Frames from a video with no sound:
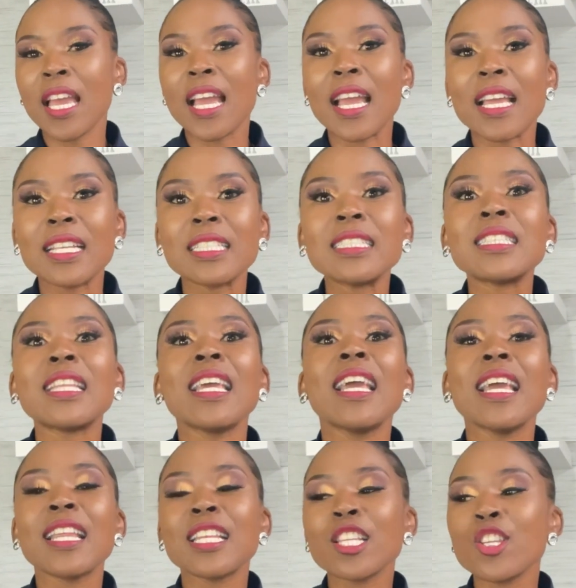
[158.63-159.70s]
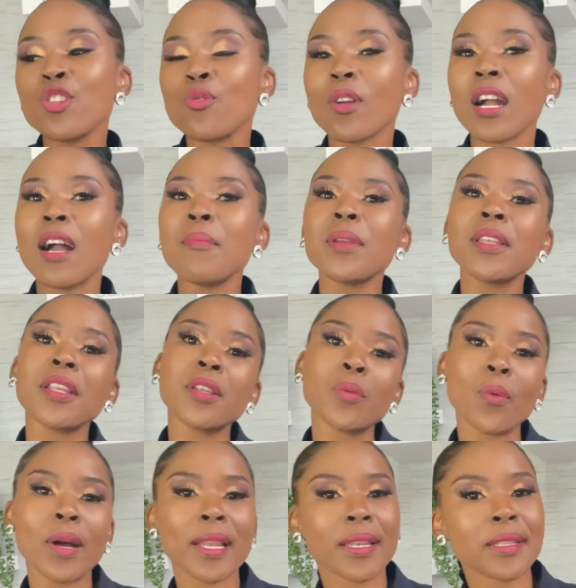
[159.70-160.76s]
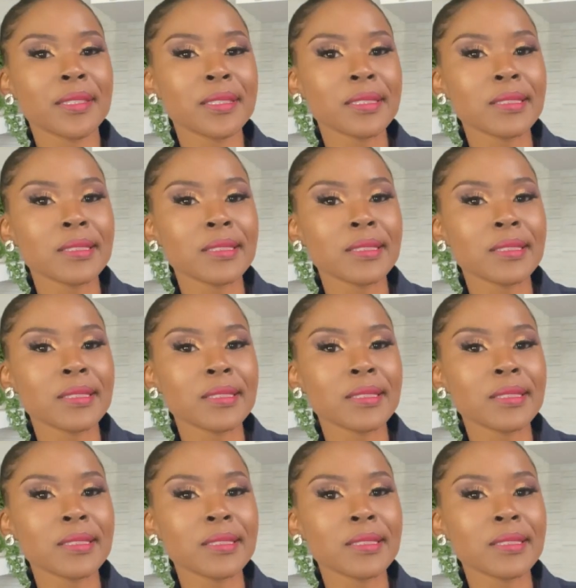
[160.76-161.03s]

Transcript: and then you come in at 1.